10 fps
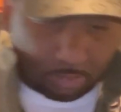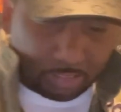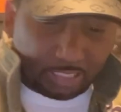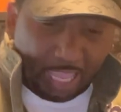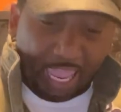
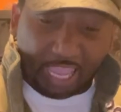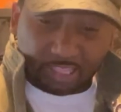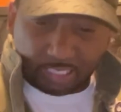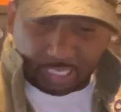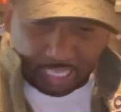this
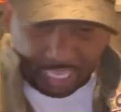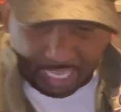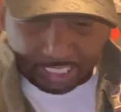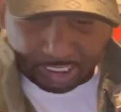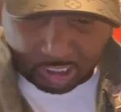Anthony
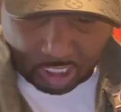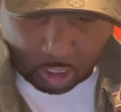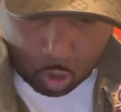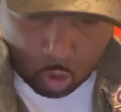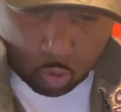N G
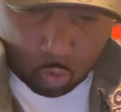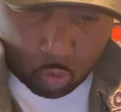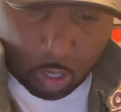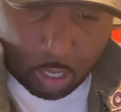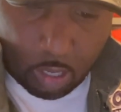U
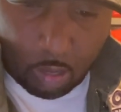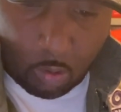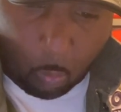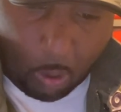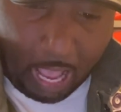
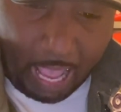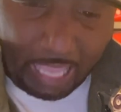Y